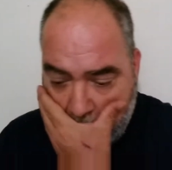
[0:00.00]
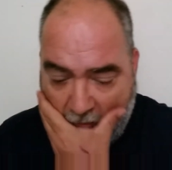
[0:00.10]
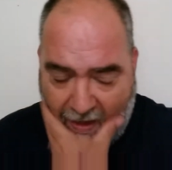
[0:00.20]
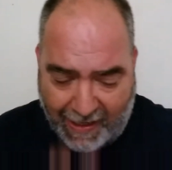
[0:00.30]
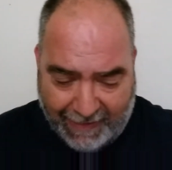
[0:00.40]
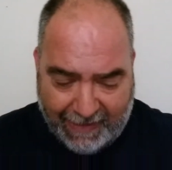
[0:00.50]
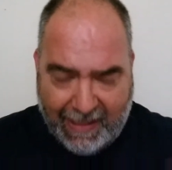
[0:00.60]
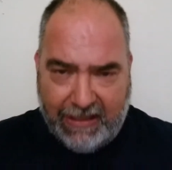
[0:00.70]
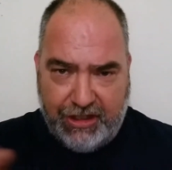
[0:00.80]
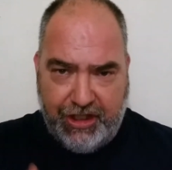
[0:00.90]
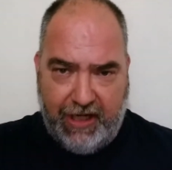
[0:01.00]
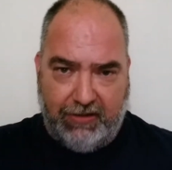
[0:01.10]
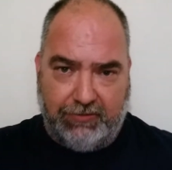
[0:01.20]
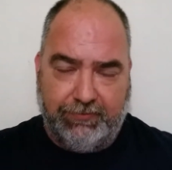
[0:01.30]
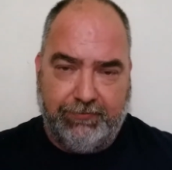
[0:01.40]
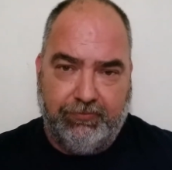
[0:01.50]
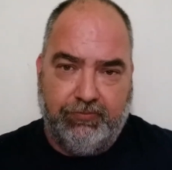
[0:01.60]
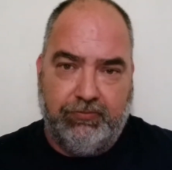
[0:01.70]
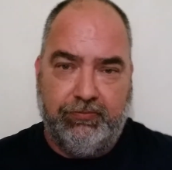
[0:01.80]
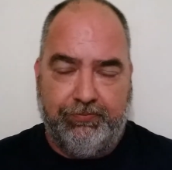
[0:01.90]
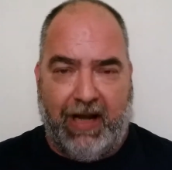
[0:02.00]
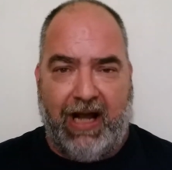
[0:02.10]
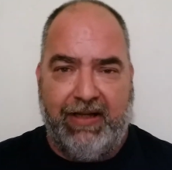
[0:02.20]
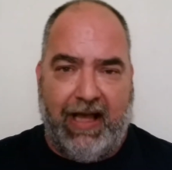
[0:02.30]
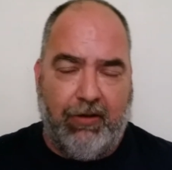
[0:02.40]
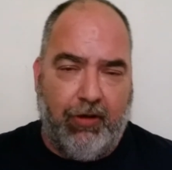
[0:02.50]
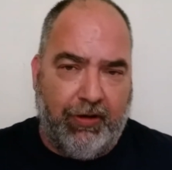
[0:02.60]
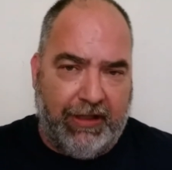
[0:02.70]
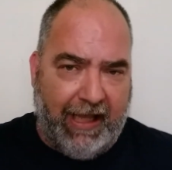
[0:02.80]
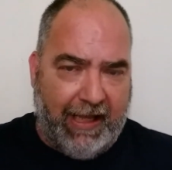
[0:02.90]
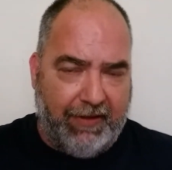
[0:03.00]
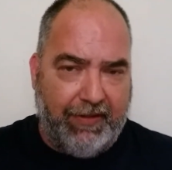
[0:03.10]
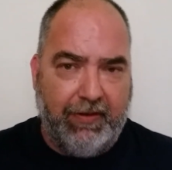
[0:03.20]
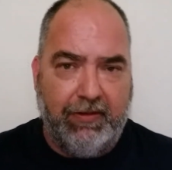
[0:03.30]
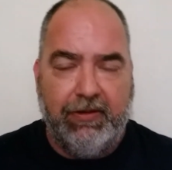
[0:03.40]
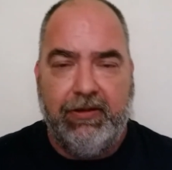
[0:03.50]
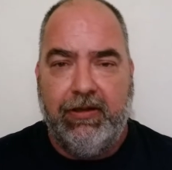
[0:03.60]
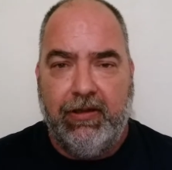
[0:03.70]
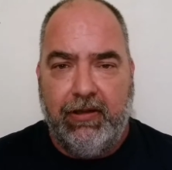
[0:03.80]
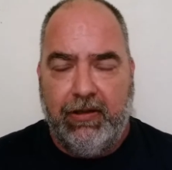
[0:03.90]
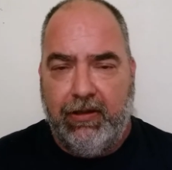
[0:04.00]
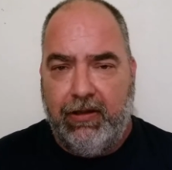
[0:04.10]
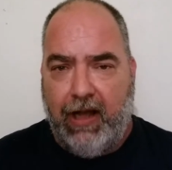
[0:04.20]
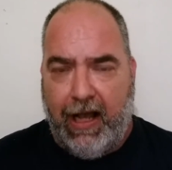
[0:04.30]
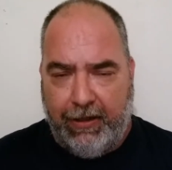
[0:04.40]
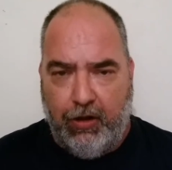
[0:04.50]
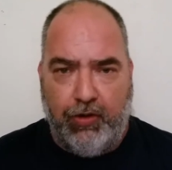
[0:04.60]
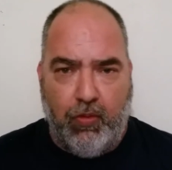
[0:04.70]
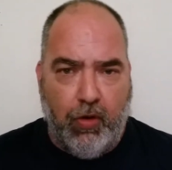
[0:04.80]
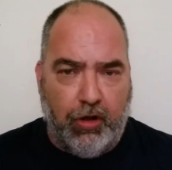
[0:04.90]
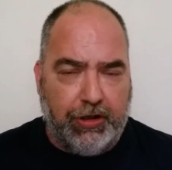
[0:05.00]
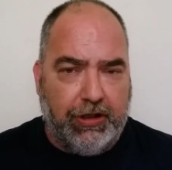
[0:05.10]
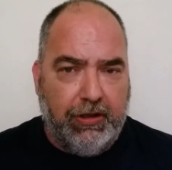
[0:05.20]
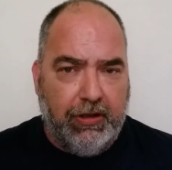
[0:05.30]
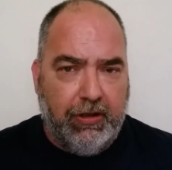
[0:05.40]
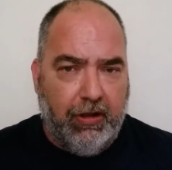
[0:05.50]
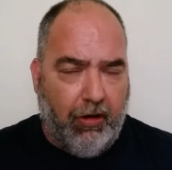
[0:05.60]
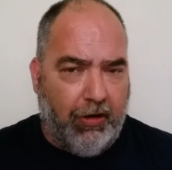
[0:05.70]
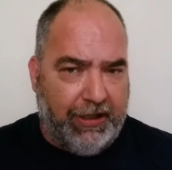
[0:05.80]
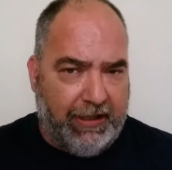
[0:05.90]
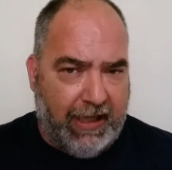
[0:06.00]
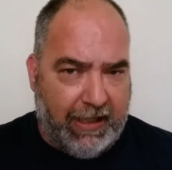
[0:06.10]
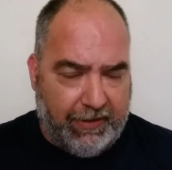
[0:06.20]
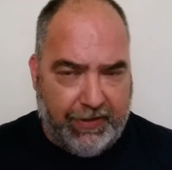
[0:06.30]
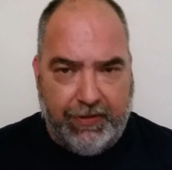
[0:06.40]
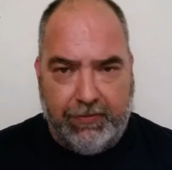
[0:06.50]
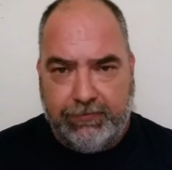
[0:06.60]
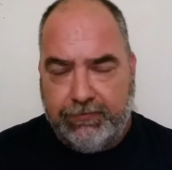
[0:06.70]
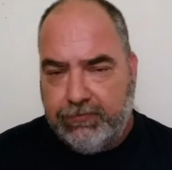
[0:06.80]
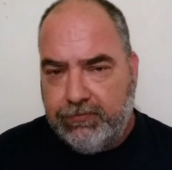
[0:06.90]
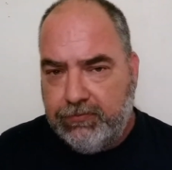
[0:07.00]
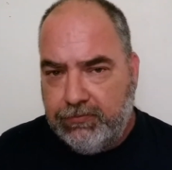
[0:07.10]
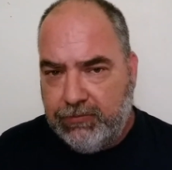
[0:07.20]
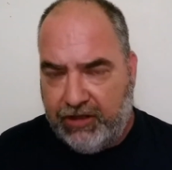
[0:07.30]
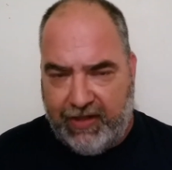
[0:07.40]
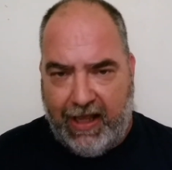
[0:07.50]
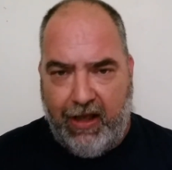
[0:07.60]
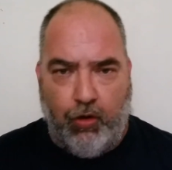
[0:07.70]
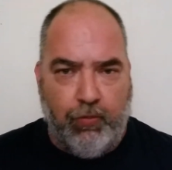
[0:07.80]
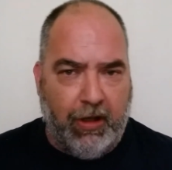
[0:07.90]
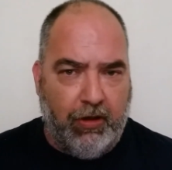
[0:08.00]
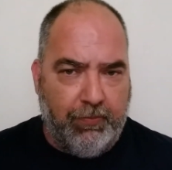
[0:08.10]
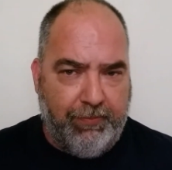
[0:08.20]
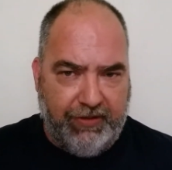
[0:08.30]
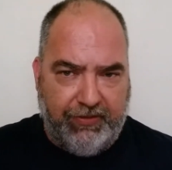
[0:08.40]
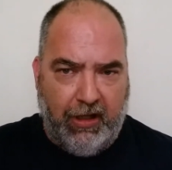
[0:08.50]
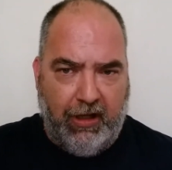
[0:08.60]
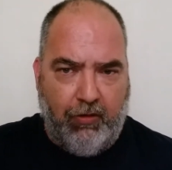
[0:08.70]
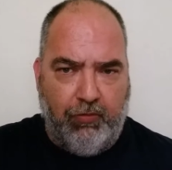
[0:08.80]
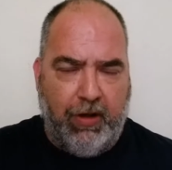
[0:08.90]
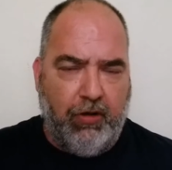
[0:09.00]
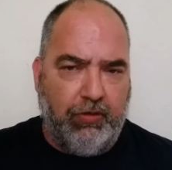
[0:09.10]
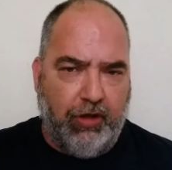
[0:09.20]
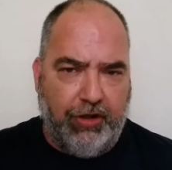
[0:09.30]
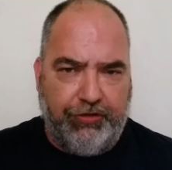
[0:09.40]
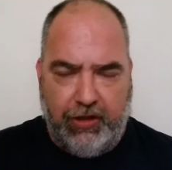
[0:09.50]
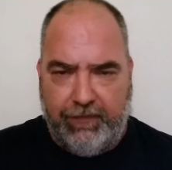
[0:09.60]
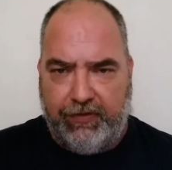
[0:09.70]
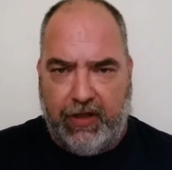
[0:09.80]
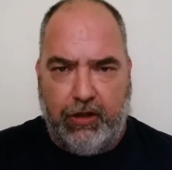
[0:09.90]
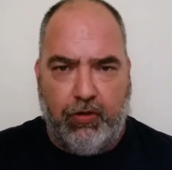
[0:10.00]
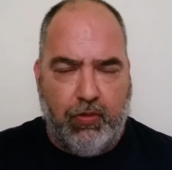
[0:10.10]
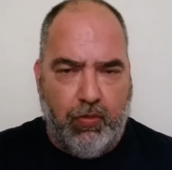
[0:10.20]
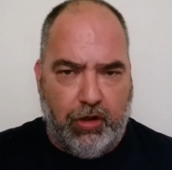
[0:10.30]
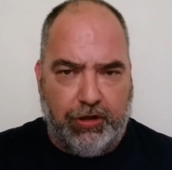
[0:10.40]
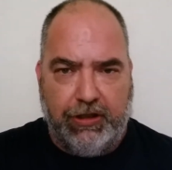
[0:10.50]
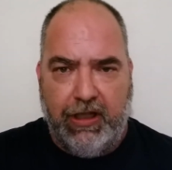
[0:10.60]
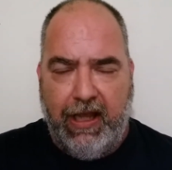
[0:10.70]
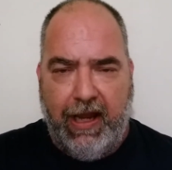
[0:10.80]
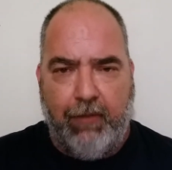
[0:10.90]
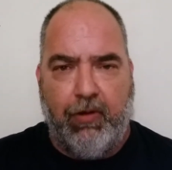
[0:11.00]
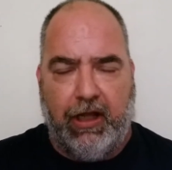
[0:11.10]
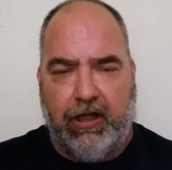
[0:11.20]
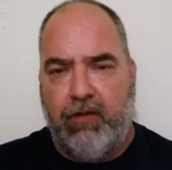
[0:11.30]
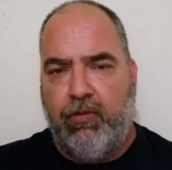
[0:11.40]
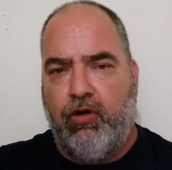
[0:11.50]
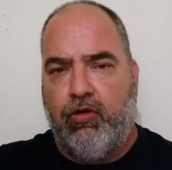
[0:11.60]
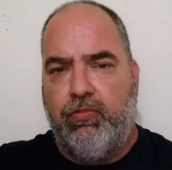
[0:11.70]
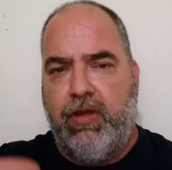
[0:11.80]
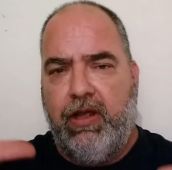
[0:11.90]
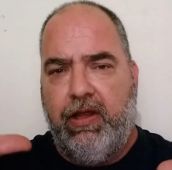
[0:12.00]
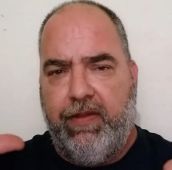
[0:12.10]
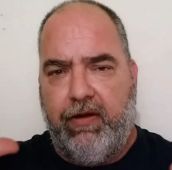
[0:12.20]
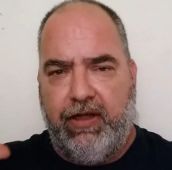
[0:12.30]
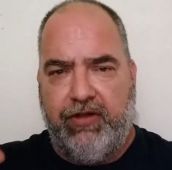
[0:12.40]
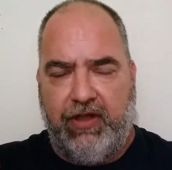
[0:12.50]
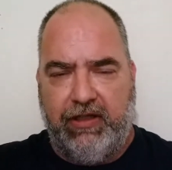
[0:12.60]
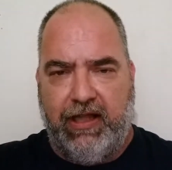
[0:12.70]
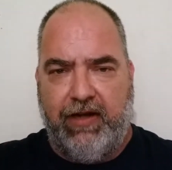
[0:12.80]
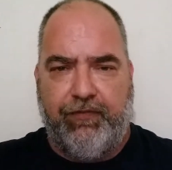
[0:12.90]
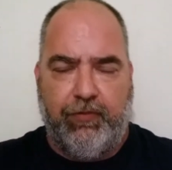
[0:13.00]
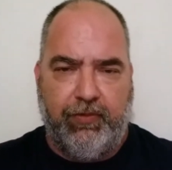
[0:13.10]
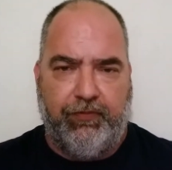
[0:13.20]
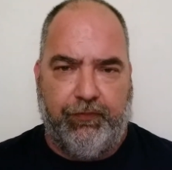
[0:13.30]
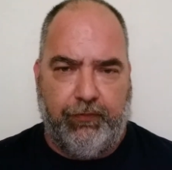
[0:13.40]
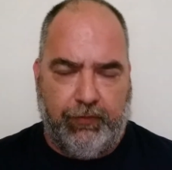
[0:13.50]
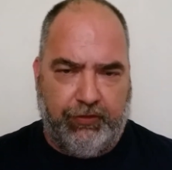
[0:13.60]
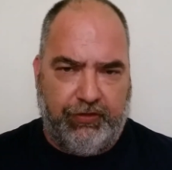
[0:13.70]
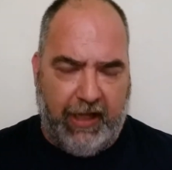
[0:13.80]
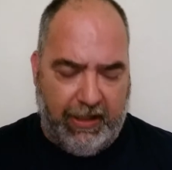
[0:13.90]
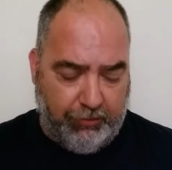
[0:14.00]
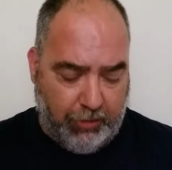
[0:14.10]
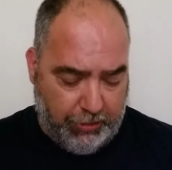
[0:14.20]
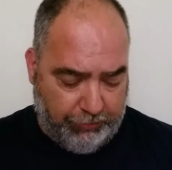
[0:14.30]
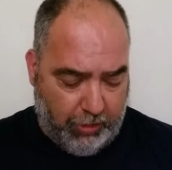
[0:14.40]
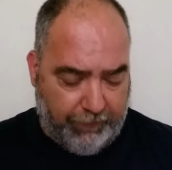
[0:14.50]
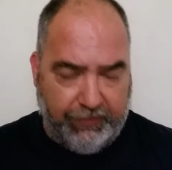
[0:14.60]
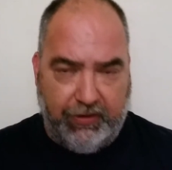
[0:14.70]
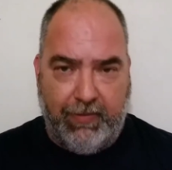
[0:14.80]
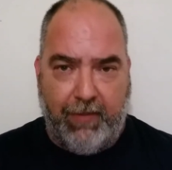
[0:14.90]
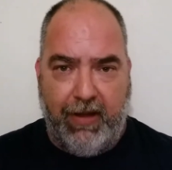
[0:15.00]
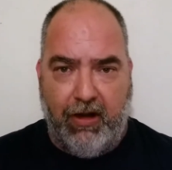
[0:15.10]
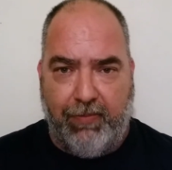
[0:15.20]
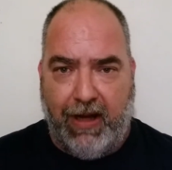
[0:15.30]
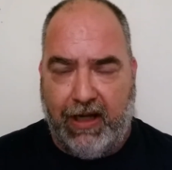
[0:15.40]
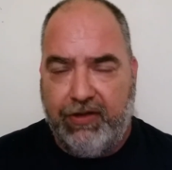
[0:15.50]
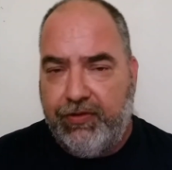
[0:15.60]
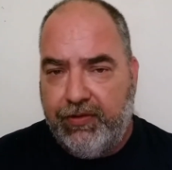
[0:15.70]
I get out of jail, bond out on the 8th. I go to work on the 9th because I own my own lawn service. I go to work, and when I come home, there is a letter from the state attorney's office in my mailbox.